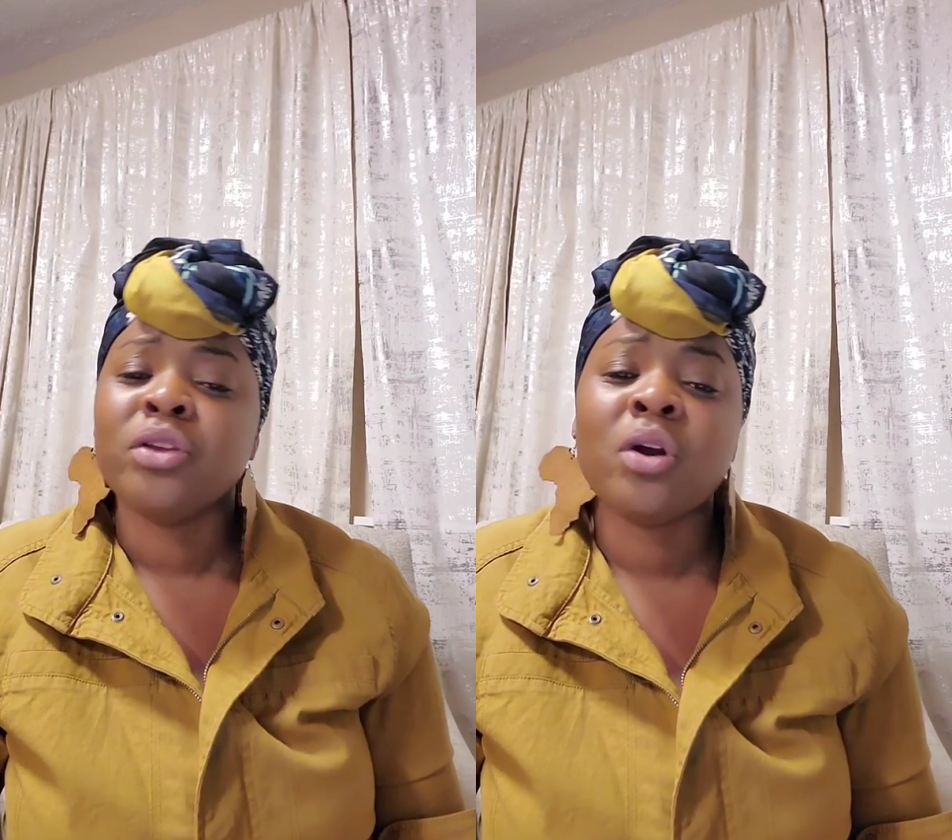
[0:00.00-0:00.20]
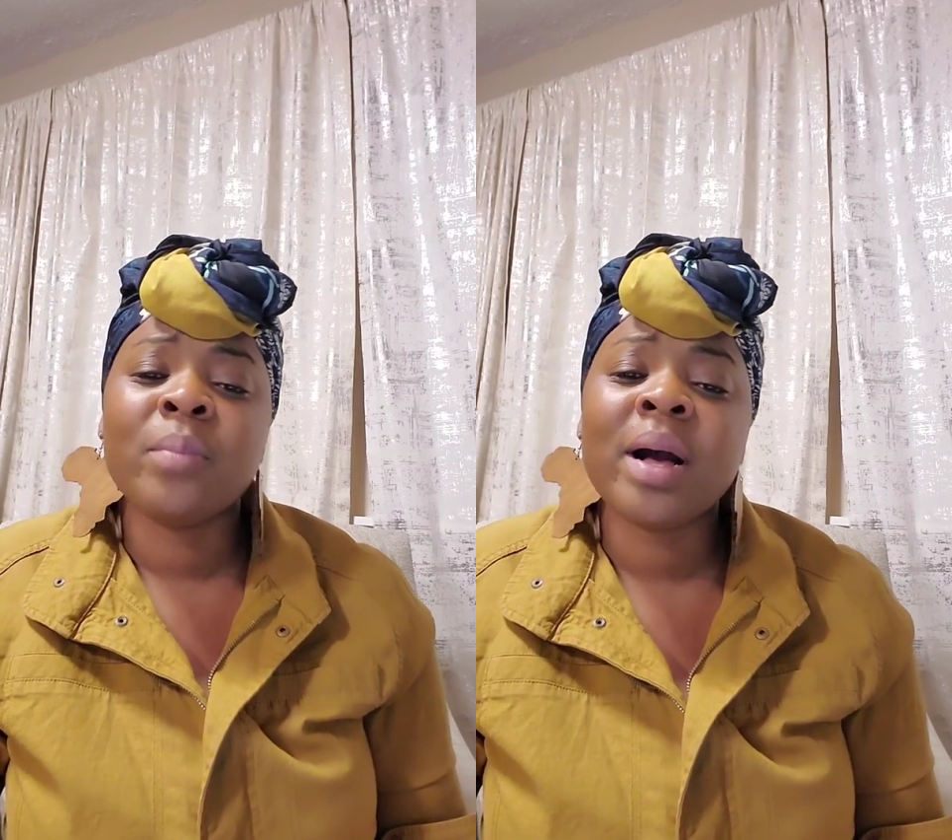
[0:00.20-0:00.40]

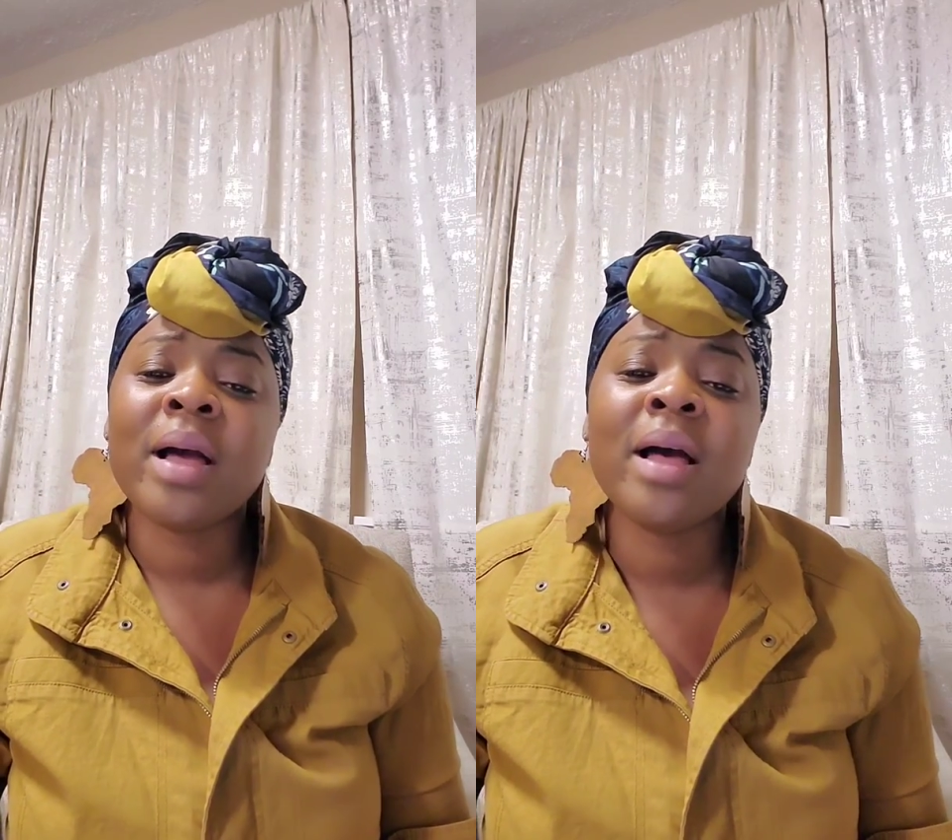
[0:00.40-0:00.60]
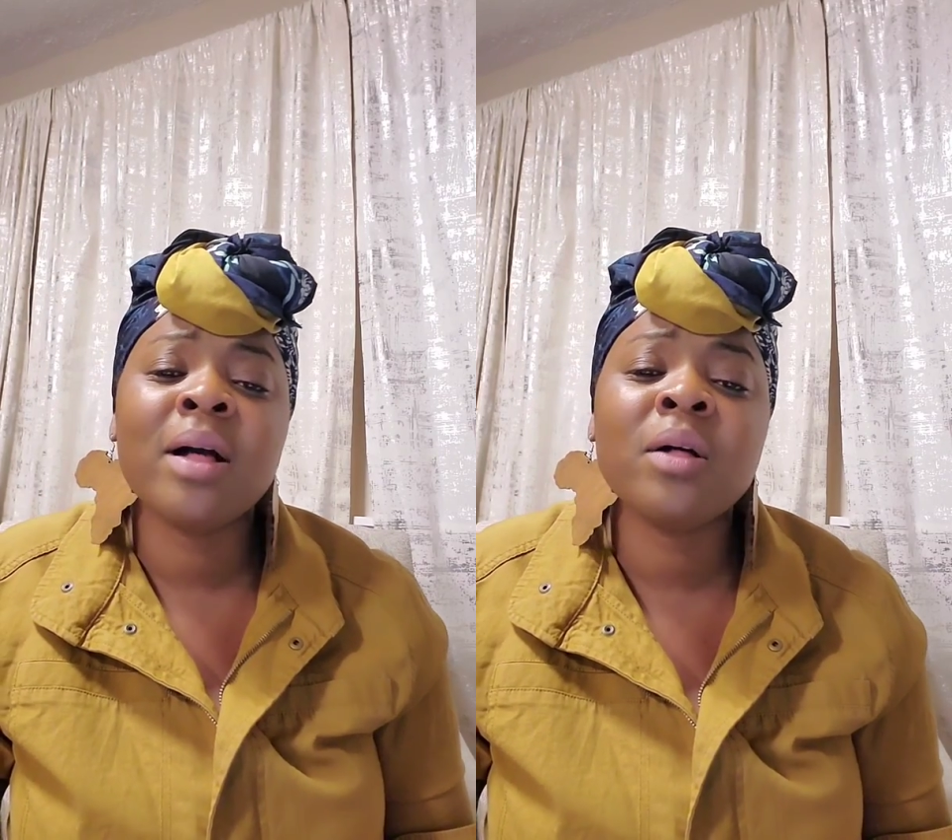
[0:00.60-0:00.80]
You're
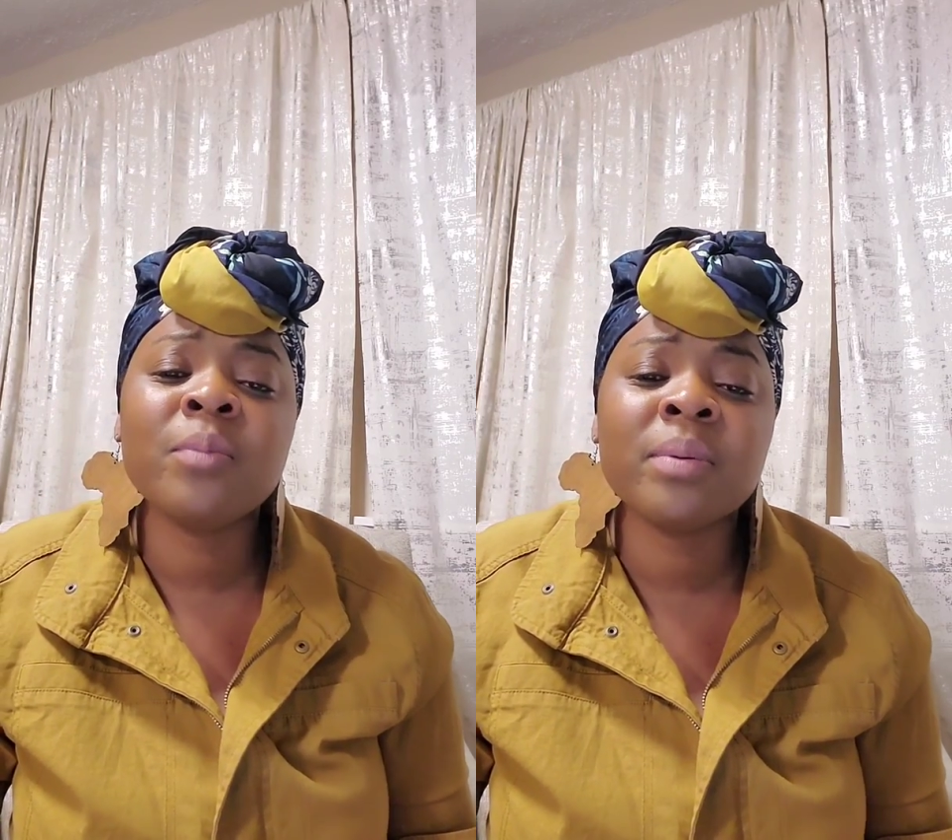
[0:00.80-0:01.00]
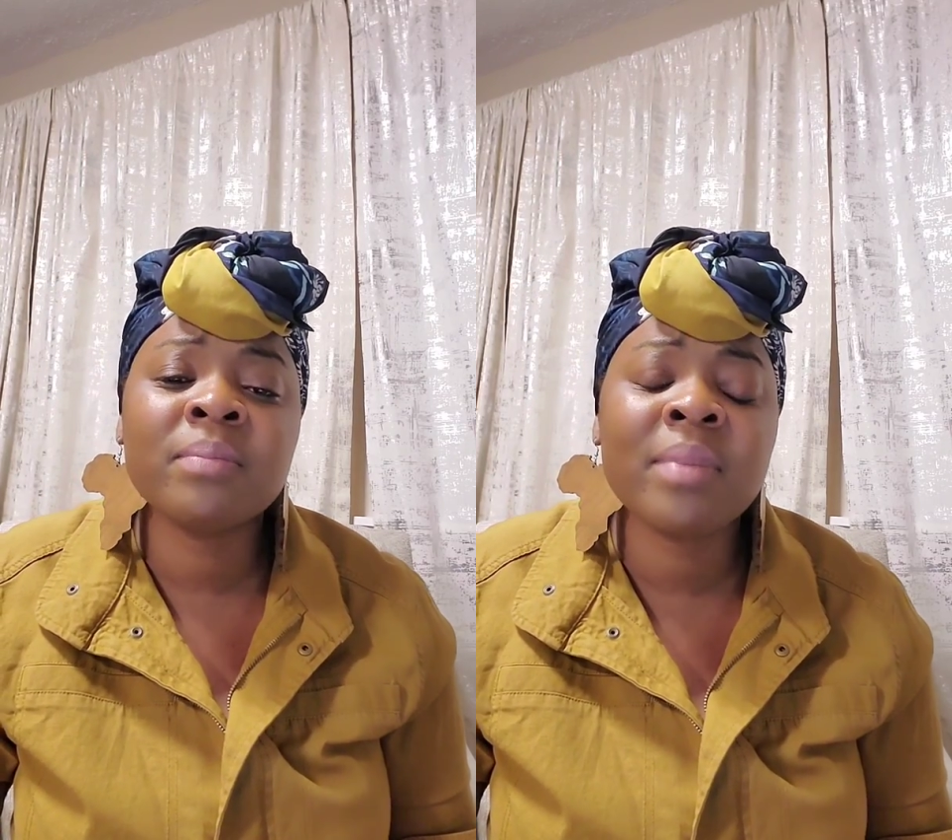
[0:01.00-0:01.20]
my
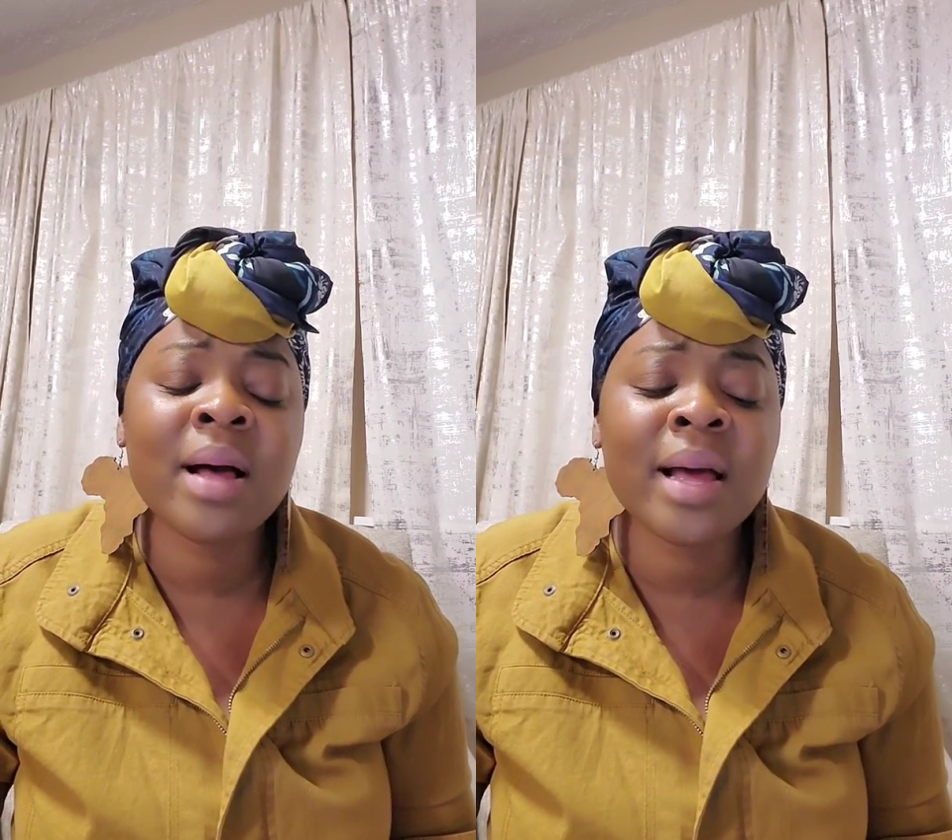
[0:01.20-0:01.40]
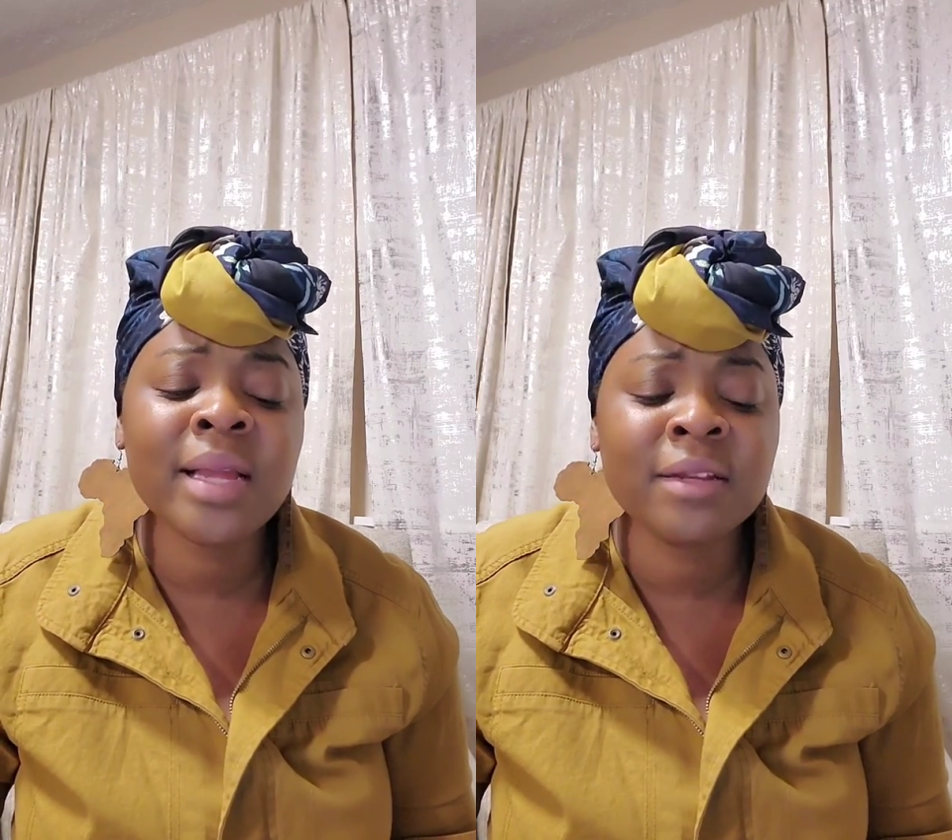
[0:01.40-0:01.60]
help and
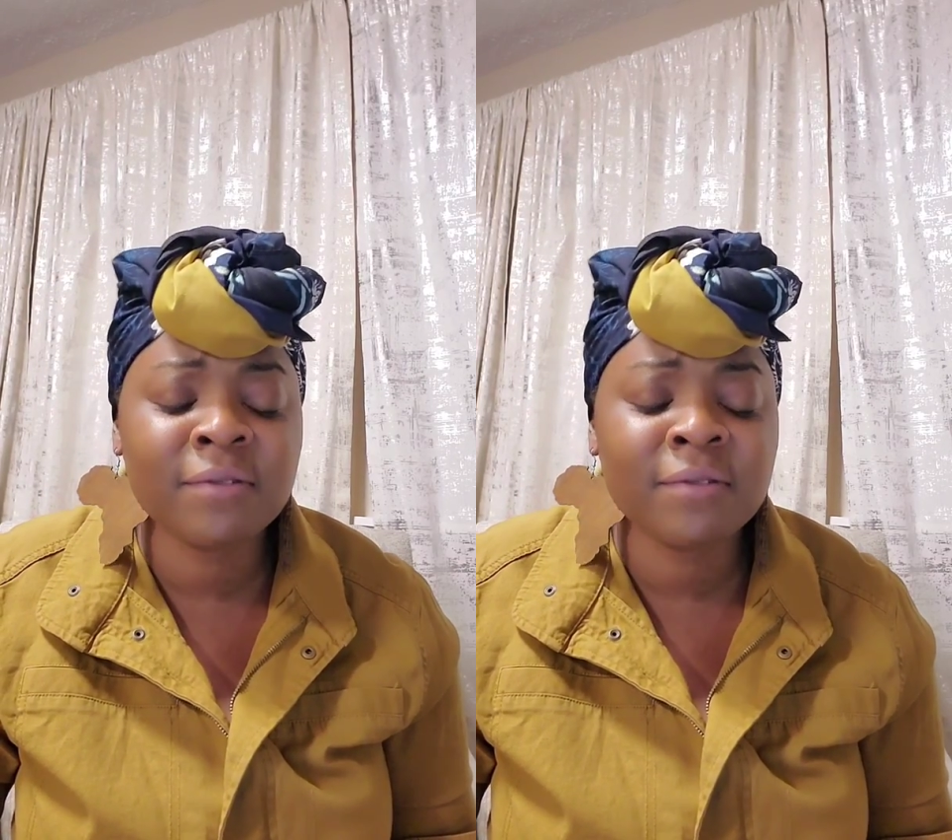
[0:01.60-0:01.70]
my